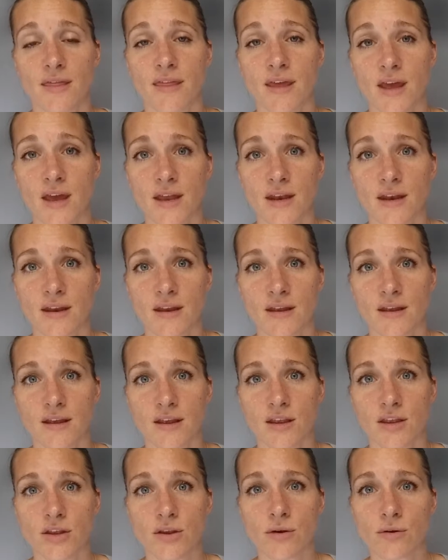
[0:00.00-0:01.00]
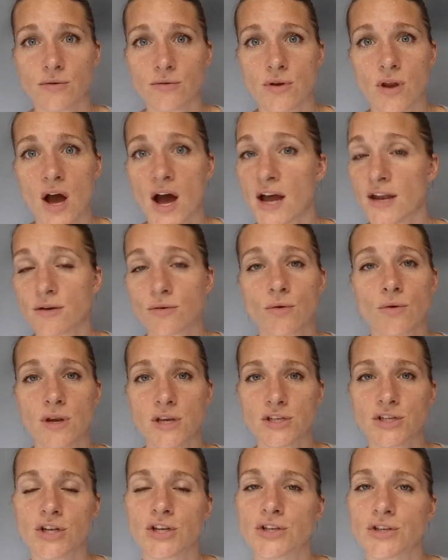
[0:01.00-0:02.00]
then you're not
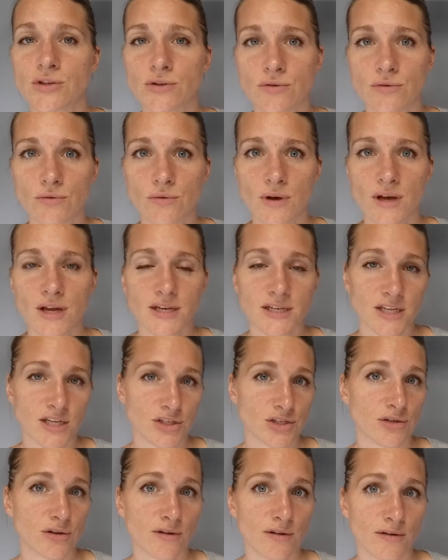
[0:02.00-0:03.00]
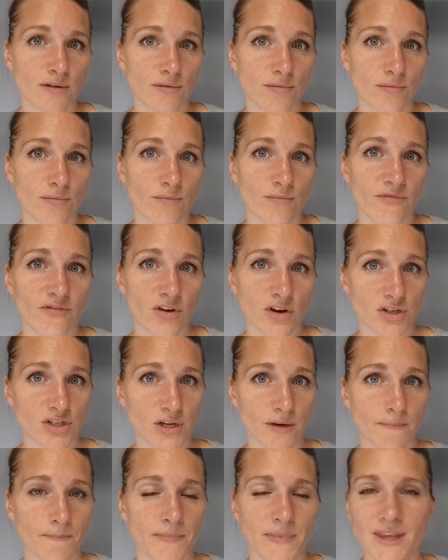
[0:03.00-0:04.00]
going to do a digital
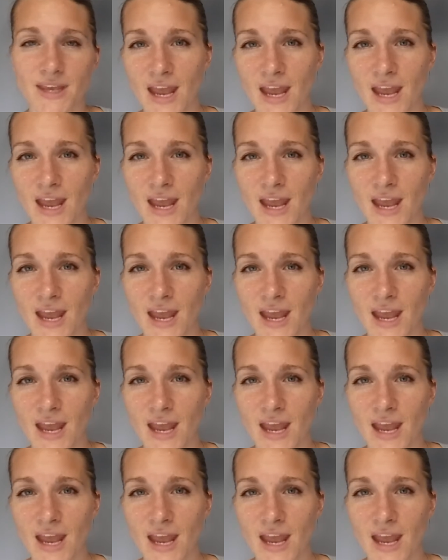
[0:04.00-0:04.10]
version.